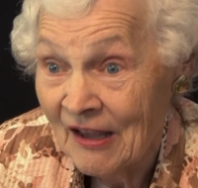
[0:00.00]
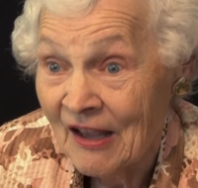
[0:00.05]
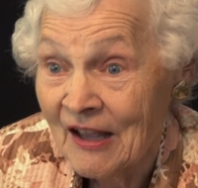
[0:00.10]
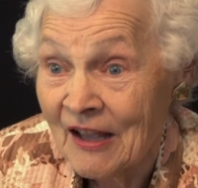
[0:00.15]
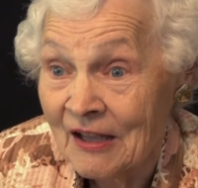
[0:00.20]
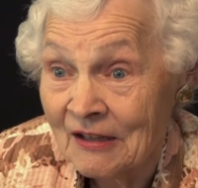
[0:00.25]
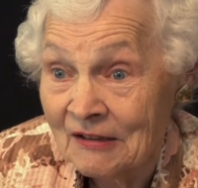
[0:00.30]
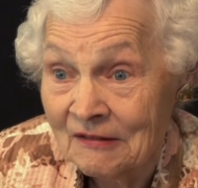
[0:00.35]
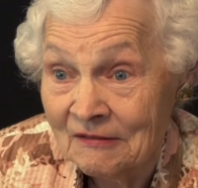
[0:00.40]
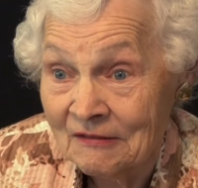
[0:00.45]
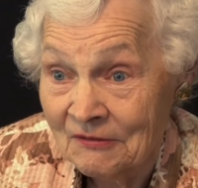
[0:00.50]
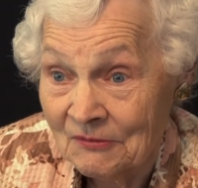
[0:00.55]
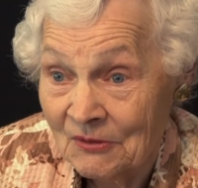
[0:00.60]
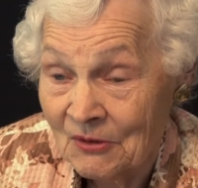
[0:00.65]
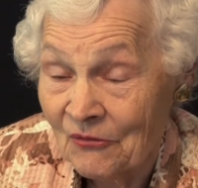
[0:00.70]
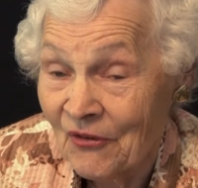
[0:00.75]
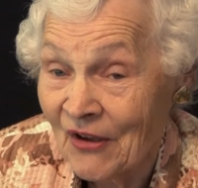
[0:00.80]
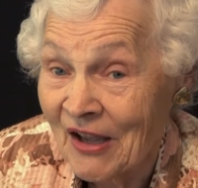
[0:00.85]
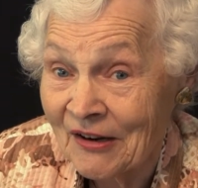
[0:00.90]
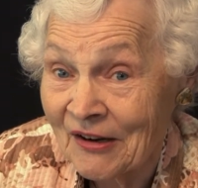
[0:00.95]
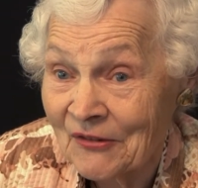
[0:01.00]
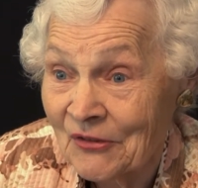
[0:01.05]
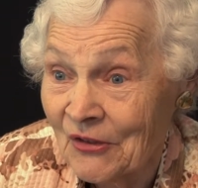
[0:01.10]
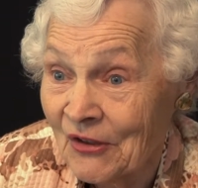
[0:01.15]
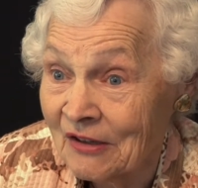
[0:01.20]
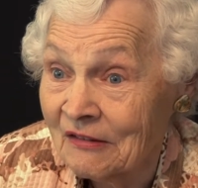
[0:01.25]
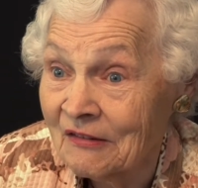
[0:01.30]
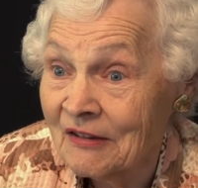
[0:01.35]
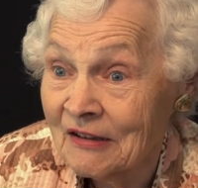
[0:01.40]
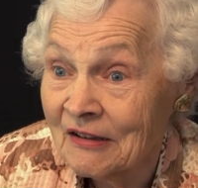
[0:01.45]
and the fact
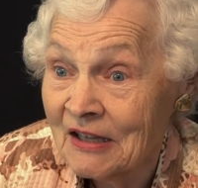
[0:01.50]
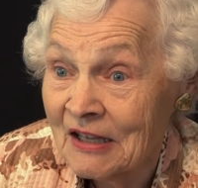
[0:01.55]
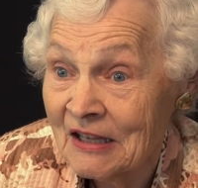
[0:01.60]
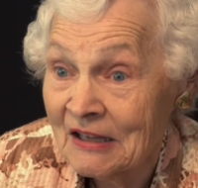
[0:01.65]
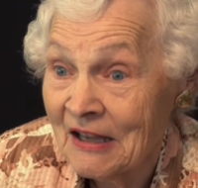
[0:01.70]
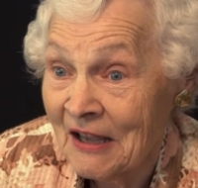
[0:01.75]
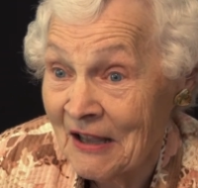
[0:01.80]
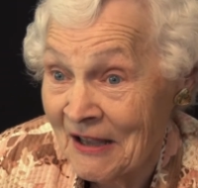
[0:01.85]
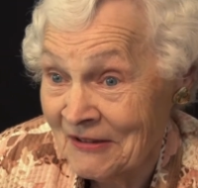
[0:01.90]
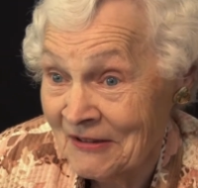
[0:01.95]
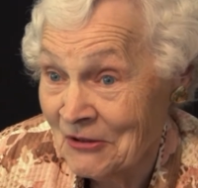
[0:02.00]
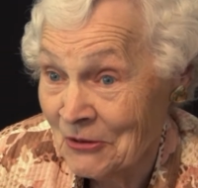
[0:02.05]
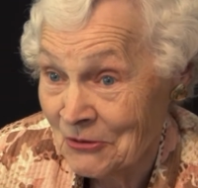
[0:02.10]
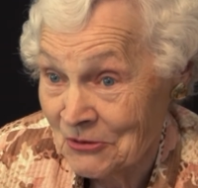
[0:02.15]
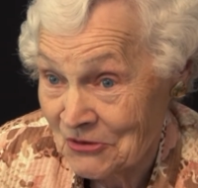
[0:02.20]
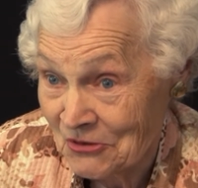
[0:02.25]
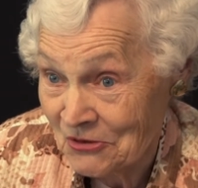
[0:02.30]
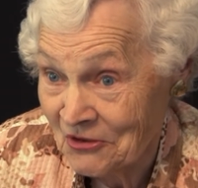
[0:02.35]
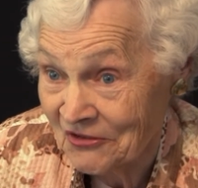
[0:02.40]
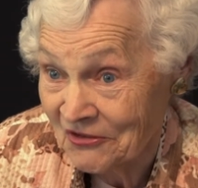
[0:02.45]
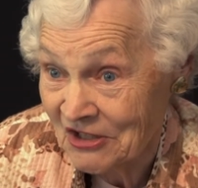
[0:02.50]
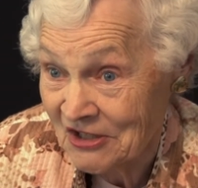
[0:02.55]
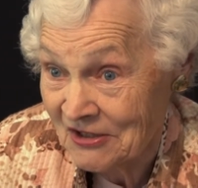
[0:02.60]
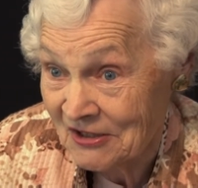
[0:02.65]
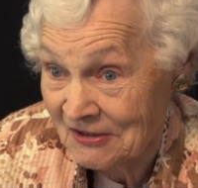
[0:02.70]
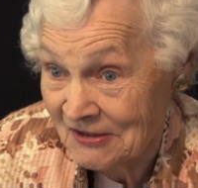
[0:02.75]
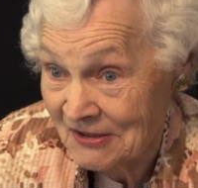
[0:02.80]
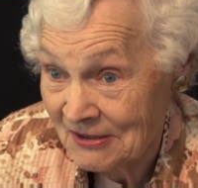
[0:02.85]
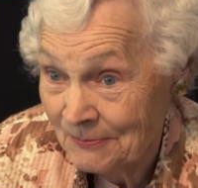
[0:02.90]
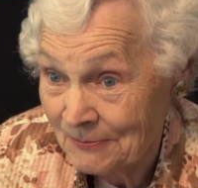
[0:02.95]
that he had no
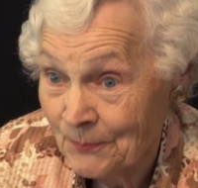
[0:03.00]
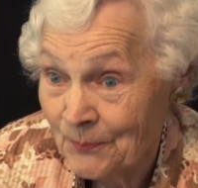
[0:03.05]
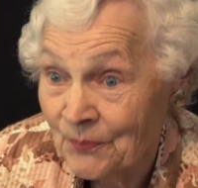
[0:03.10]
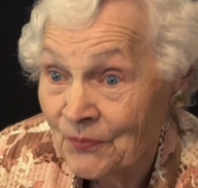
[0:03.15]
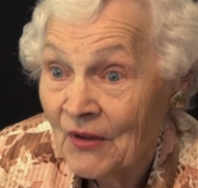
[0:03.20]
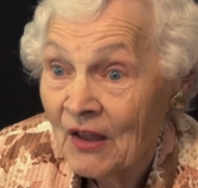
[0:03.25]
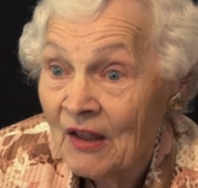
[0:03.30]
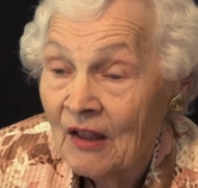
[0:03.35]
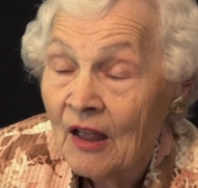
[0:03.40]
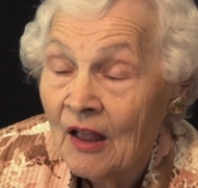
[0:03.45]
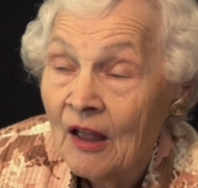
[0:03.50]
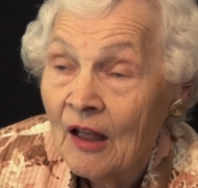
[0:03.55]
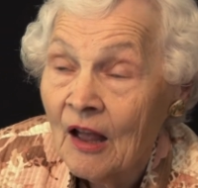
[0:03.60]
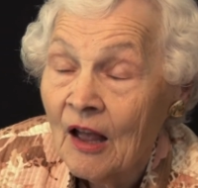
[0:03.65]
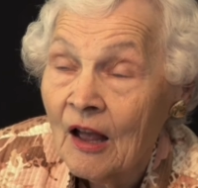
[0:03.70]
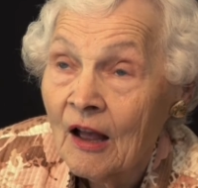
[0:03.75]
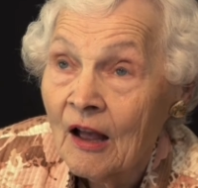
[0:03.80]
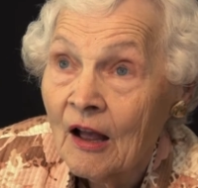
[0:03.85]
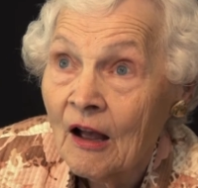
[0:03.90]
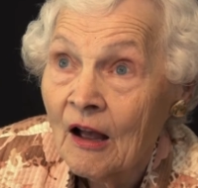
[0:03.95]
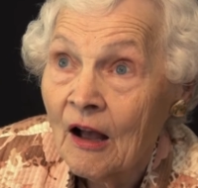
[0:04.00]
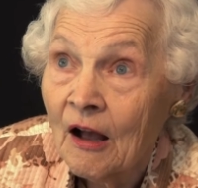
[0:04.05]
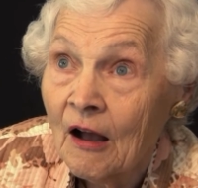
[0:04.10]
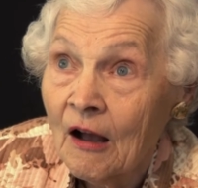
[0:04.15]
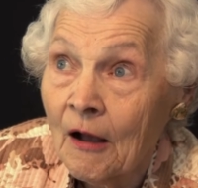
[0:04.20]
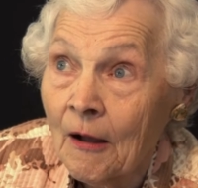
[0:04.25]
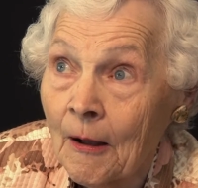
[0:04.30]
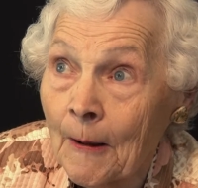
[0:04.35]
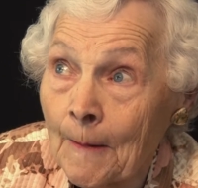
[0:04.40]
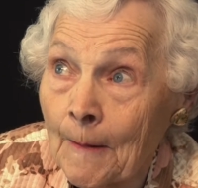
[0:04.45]
services.
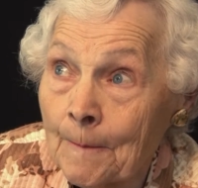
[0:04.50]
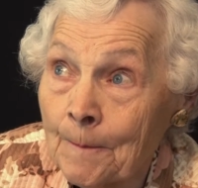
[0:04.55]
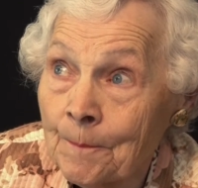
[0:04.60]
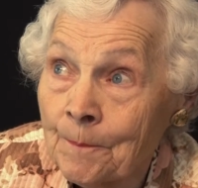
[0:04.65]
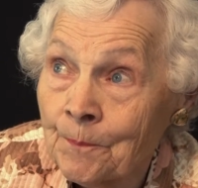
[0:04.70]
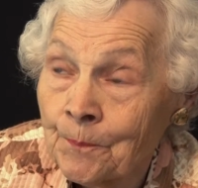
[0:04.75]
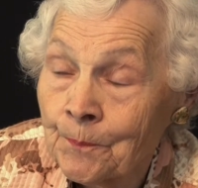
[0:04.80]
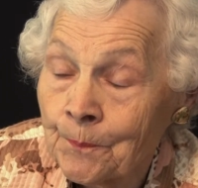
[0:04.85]
I